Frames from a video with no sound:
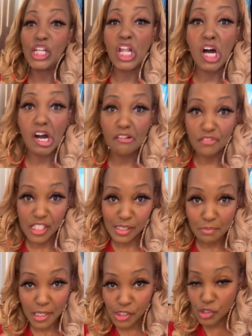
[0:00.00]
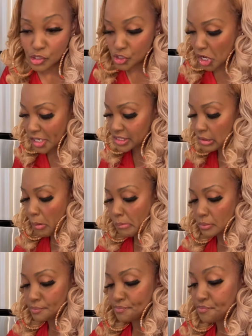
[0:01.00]
love this mustard sauce.
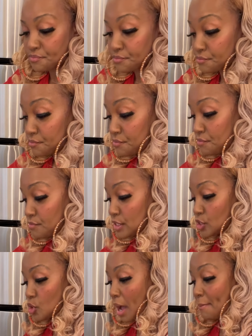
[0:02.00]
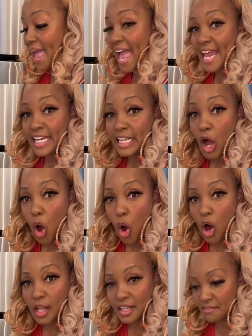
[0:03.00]
So I'm adding
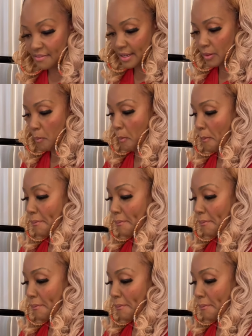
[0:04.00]
all of it.